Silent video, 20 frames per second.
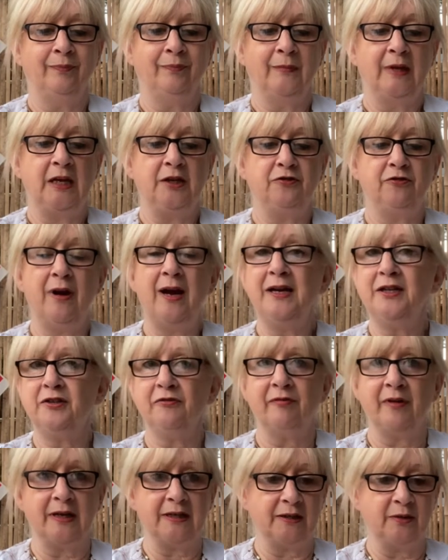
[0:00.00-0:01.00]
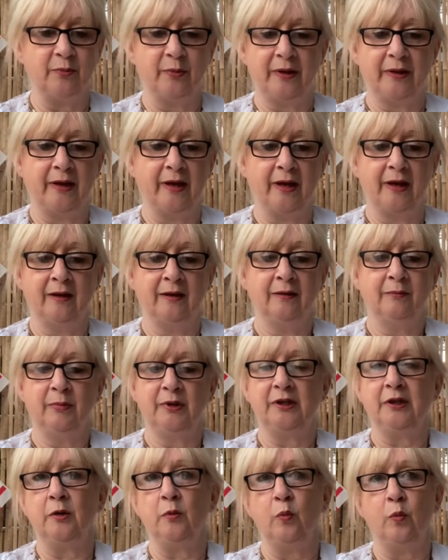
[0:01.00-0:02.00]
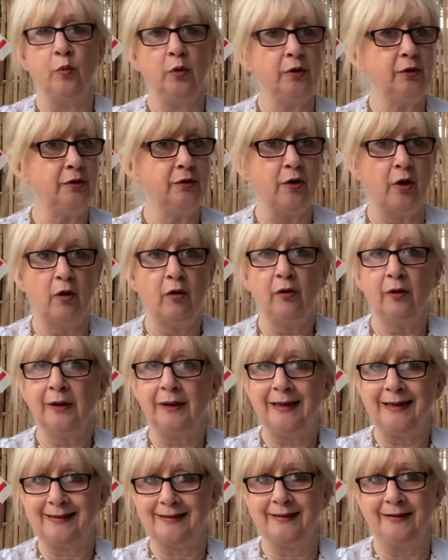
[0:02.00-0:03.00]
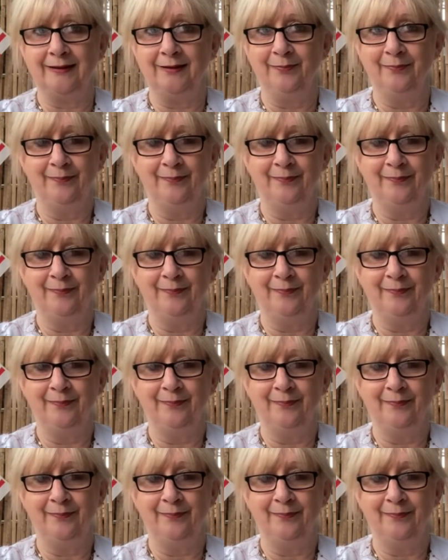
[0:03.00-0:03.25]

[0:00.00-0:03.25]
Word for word: He tried to reason with her, but she would not listen.